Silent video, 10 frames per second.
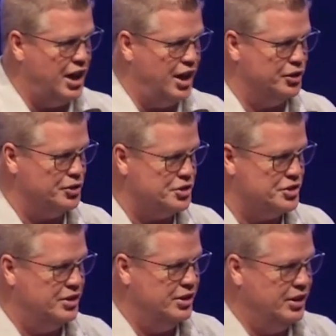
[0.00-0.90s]

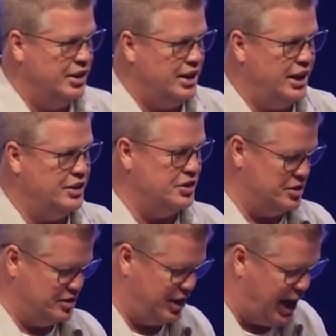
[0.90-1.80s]
And this is a